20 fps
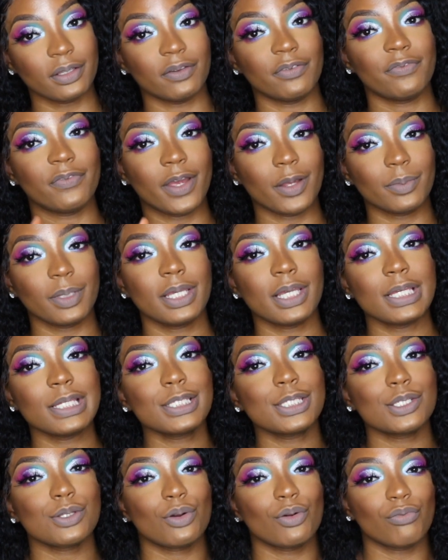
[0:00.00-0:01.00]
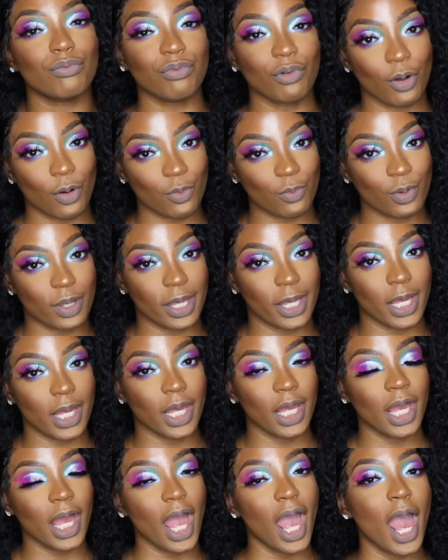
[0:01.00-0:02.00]
The family is
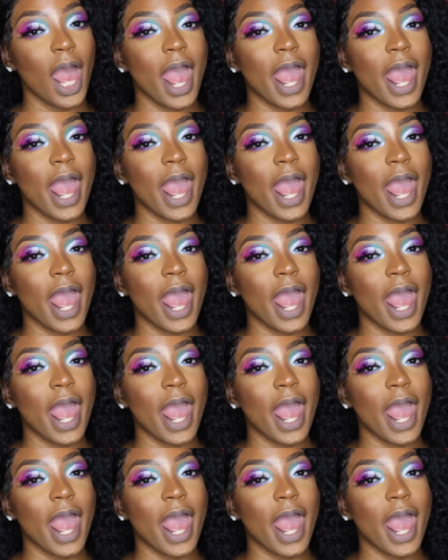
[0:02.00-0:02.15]
growing